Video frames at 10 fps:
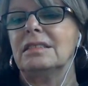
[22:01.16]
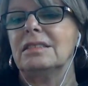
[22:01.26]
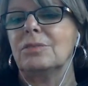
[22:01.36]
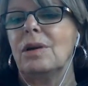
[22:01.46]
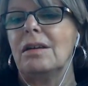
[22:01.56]

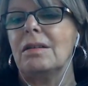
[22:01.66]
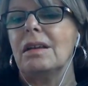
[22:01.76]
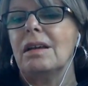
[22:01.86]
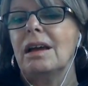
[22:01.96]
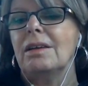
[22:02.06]
as well.
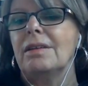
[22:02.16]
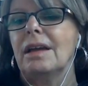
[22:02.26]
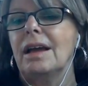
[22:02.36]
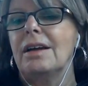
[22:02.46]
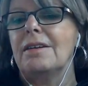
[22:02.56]

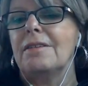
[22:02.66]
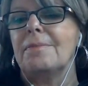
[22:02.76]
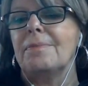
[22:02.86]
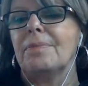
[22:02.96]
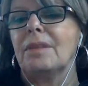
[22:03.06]

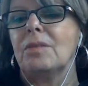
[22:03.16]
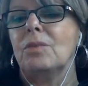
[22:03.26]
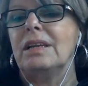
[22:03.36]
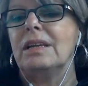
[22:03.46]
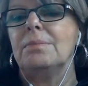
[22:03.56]

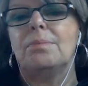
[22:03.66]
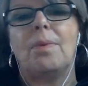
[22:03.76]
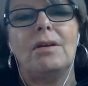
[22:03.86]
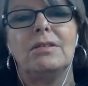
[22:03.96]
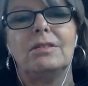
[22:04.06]
We
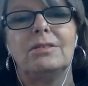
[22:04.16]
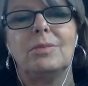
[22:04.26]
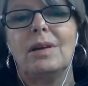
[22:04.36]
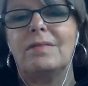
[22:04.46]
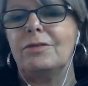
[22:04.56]
borrowed
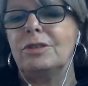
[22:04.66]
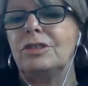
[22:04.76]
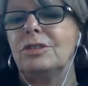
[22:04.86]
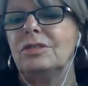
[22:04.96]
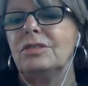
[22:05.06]
one for
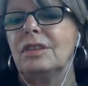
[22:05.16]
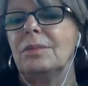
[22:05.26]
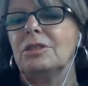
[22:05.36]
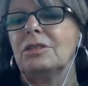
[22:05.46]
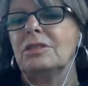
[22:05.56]
2
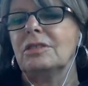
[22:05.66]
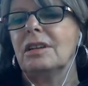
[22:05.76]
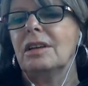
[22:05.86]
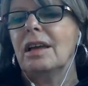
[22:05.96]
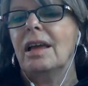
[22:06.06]
summers,
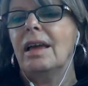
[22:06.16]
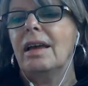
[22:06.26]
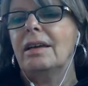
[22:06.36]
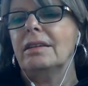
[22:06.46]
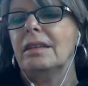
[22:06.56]

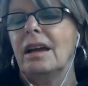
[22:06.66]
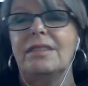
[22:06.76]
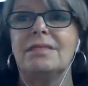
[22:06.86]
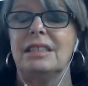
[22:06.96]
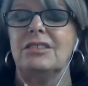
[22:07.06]
and I
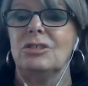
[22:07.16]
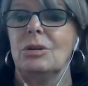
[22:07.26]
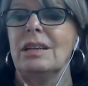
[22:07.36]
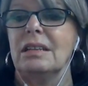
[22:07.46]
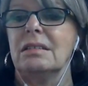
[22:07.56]
really
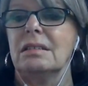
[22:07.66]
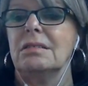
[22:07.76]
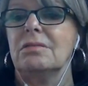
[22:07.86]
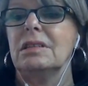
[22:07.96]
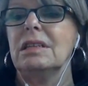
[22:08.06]
enjoyed it.
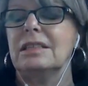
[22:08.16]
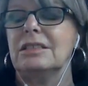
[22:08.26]
Really